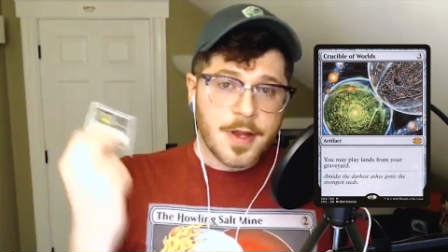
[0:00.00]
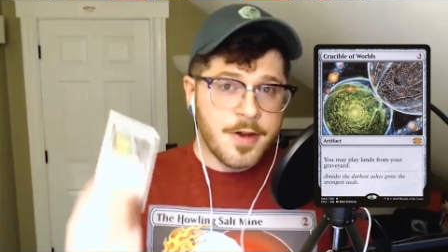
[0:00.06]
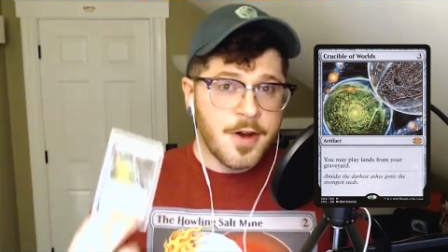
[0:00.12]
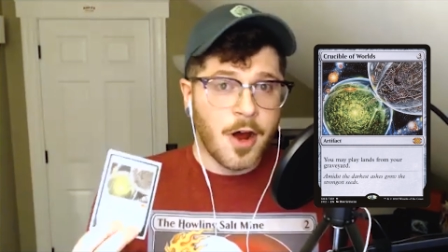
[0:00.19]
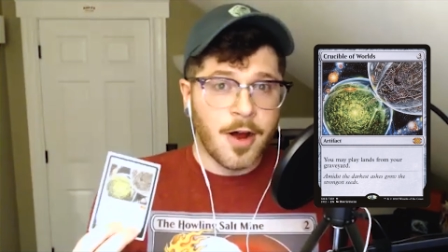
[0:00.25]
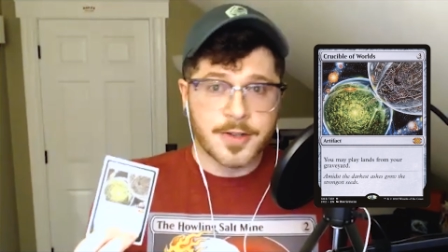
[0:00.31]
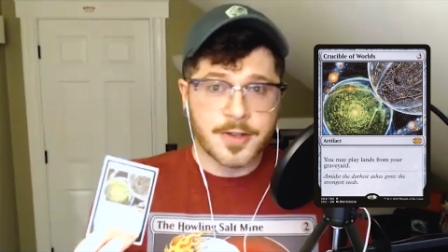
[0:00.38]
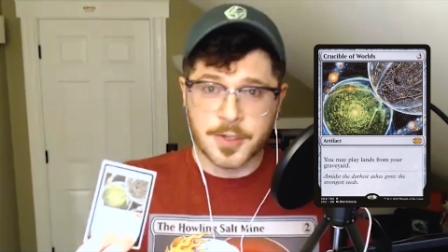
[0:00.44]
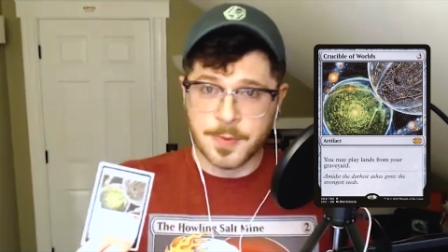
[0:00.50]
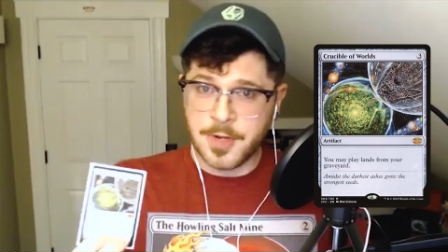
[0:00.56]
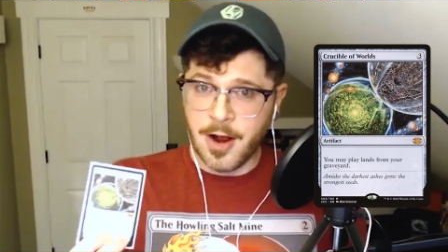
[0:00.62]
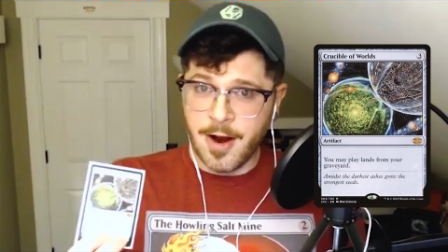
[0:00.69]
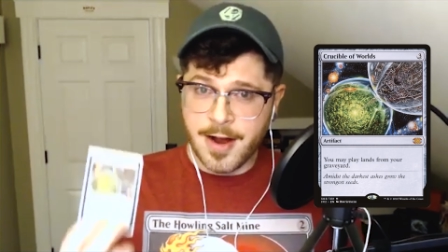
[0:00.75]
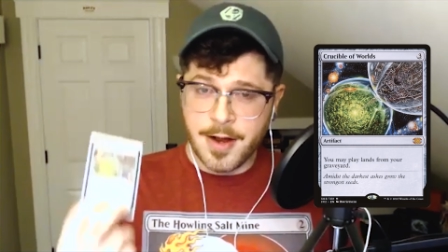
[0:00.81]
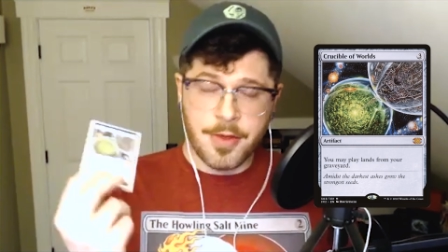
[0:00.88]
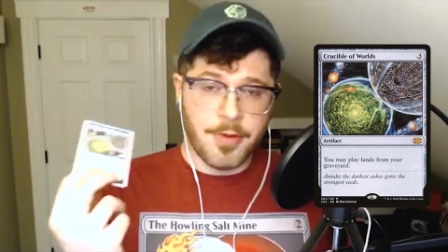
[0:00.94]
An awesome
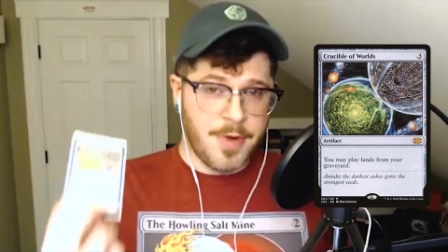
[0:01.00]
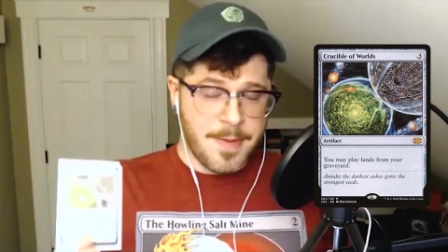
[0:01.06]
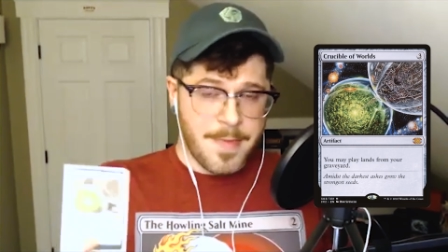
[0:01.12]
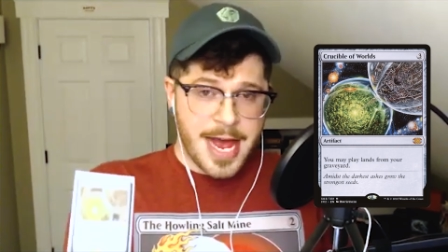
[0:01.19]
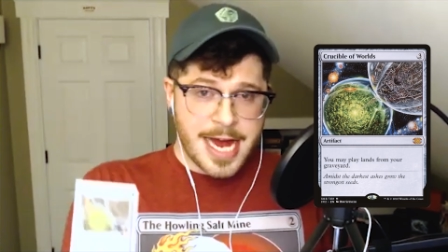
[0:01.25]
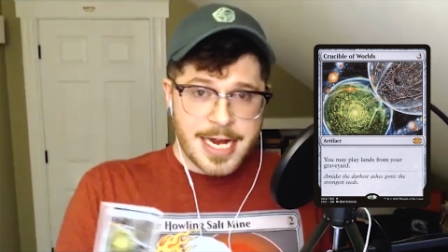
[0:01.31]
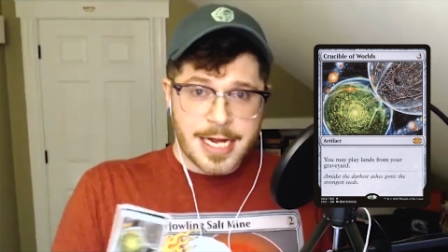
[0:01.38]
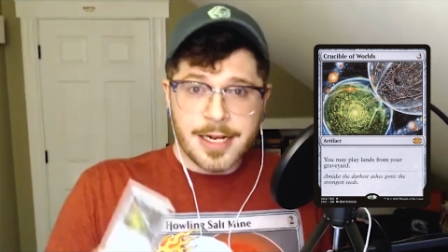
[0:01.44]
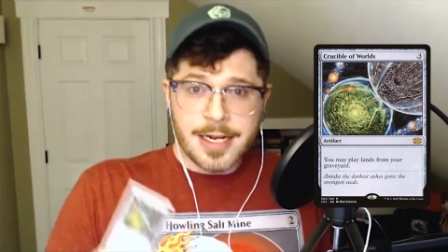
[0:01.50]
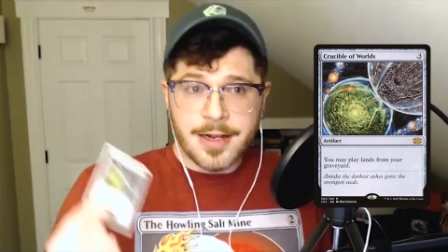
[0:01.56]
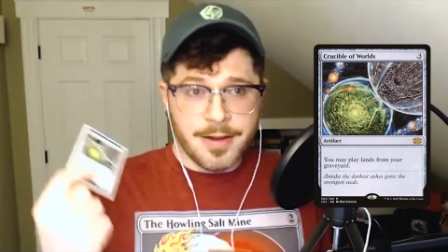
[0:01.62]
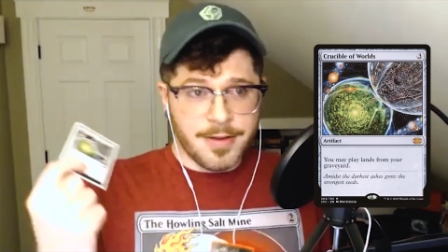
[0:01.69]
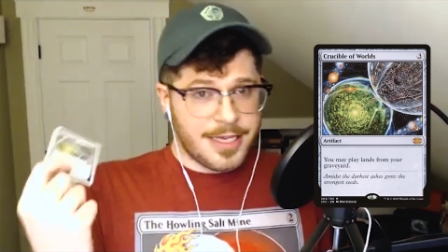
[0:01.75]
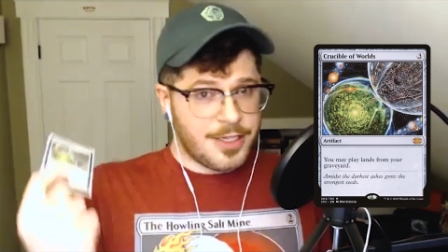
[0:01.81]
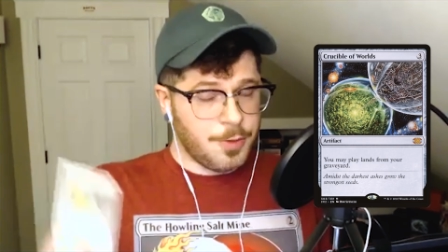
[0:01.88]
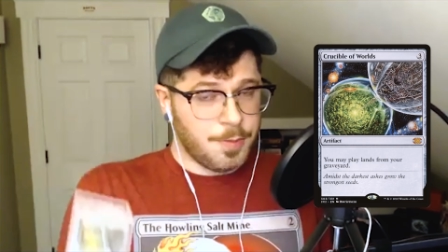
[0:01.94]
card, 3 mana,
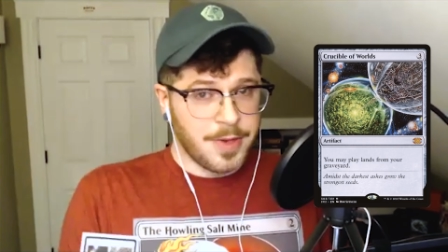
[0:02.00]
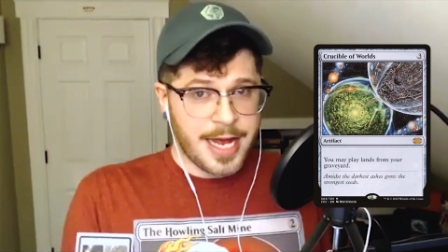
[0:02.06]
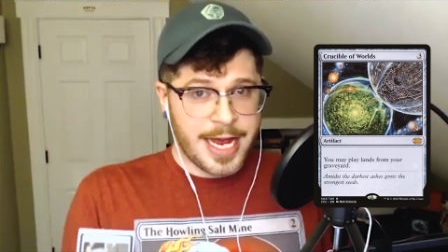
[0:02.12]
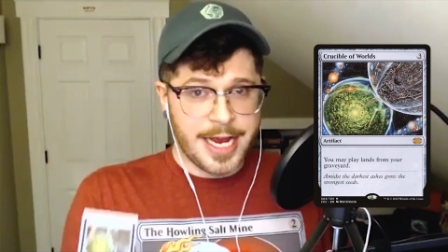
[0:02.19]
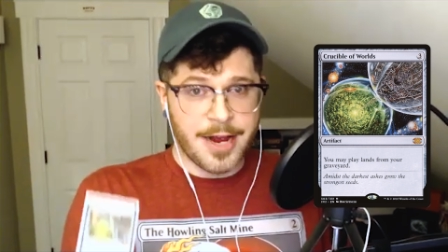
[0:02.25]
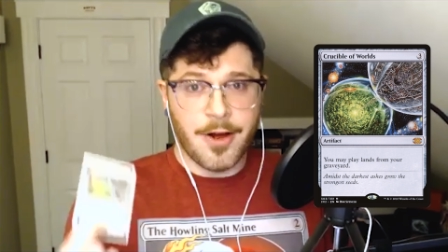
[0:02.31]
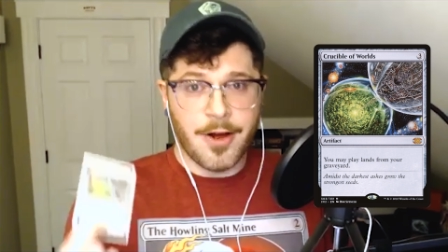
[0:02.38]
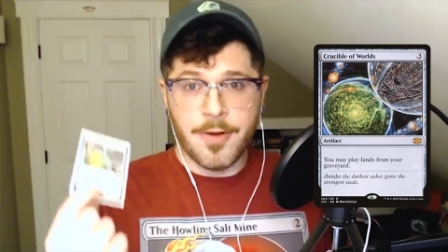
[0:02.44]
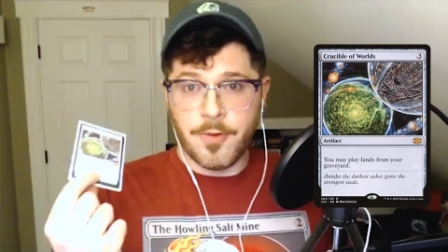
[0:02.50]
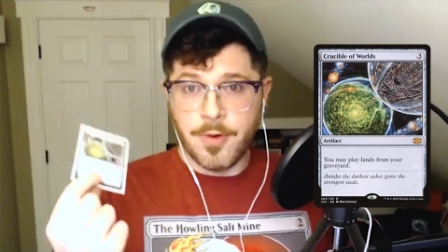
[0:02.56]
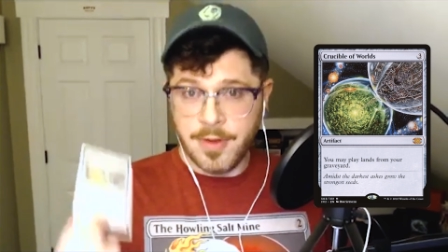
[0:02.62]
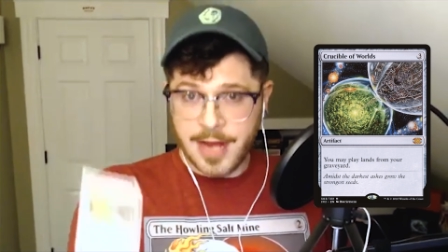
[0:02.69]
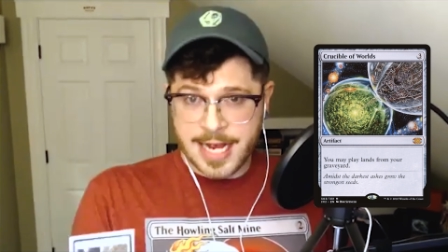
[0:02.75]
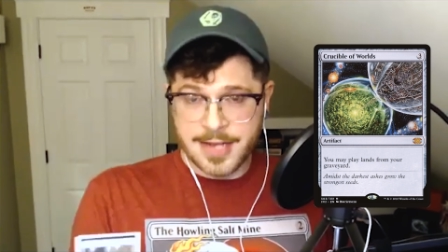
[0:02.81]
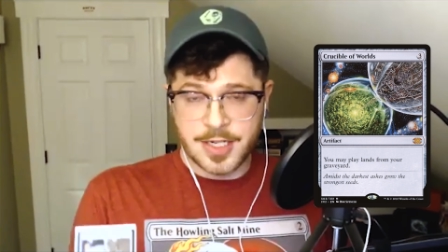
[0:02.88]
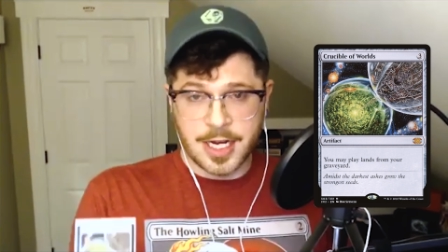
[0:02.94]
lets you play
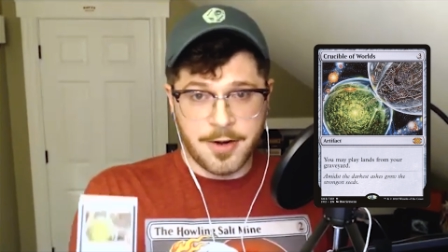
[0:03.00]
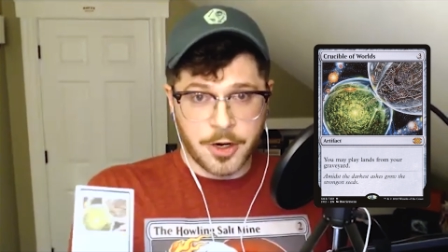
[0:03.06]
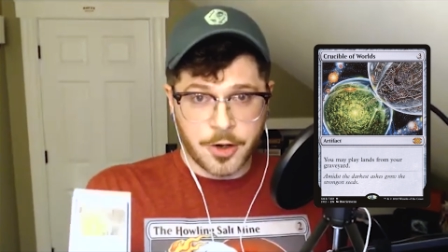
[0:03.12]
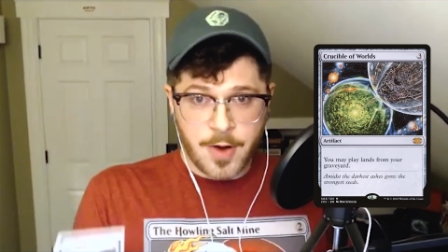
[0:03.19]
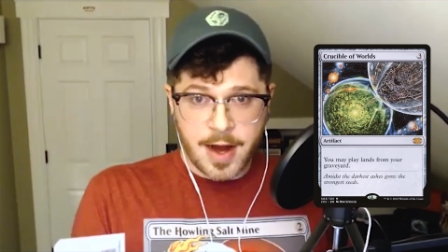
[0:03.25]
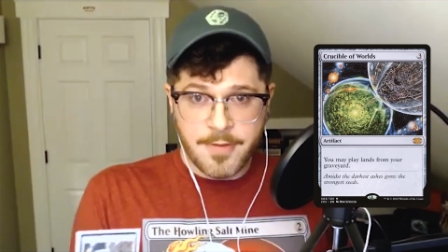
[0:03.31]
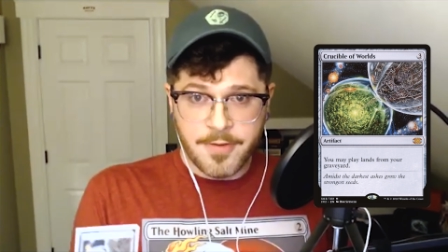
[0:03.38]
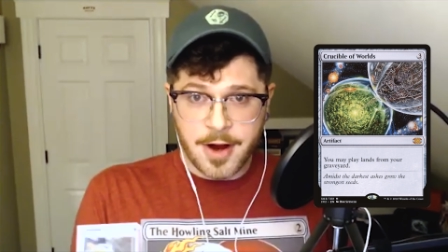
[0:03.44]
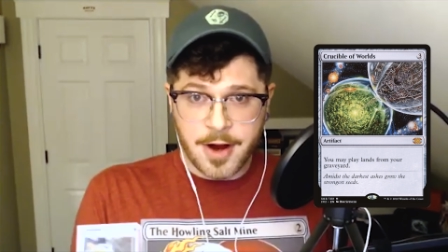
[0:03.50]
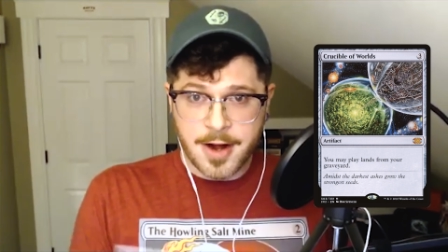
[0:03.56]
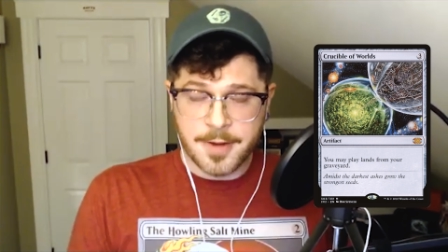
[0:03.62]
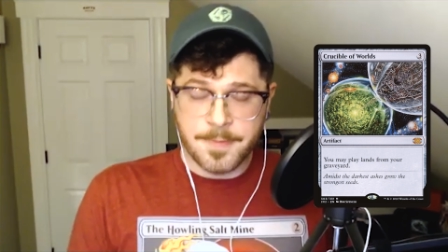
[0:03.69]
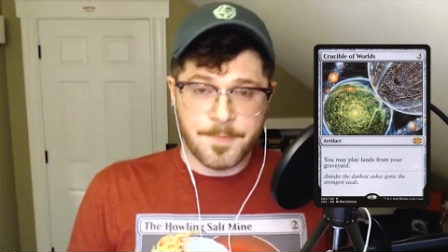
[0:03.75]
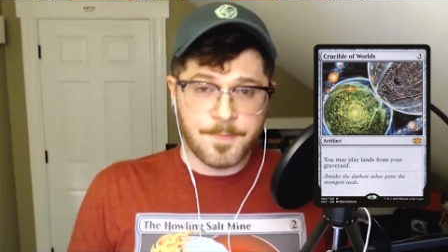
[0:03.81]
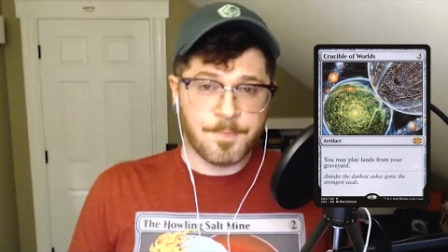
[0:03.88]
lands out of your graveyard.